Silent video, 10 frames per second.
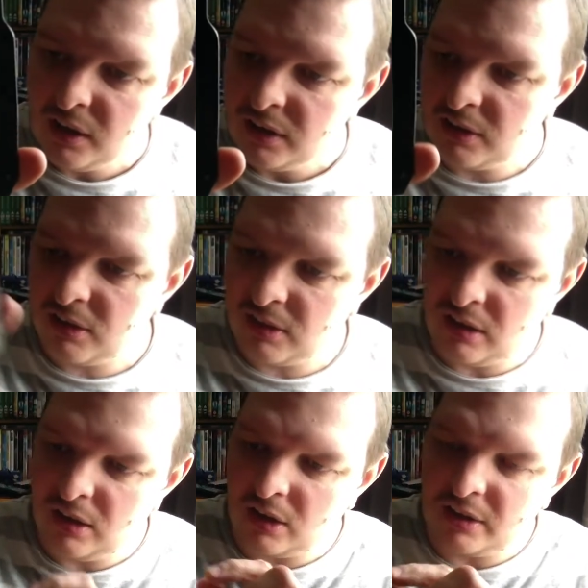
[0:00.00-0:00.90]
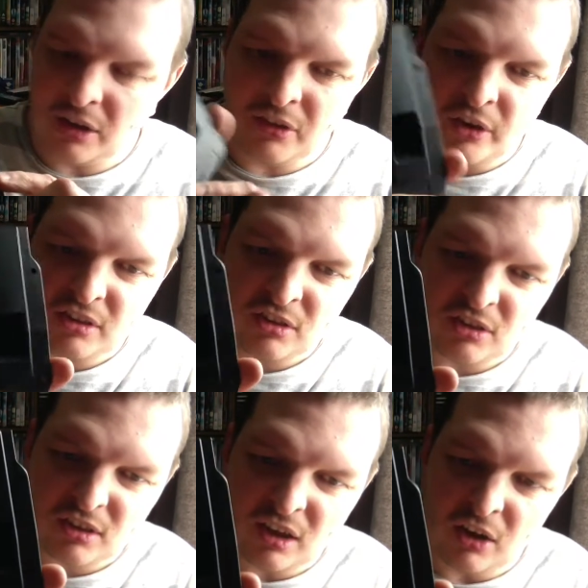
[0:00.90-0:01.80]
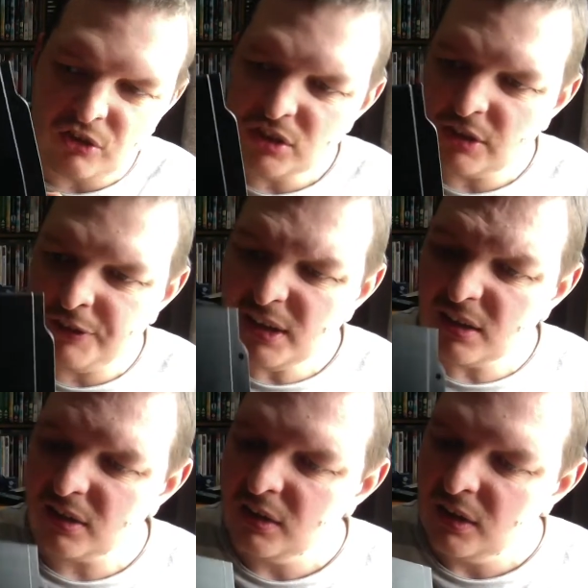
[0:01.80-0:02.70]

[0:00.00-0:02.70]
This is like an unlicensed cartridge, I think.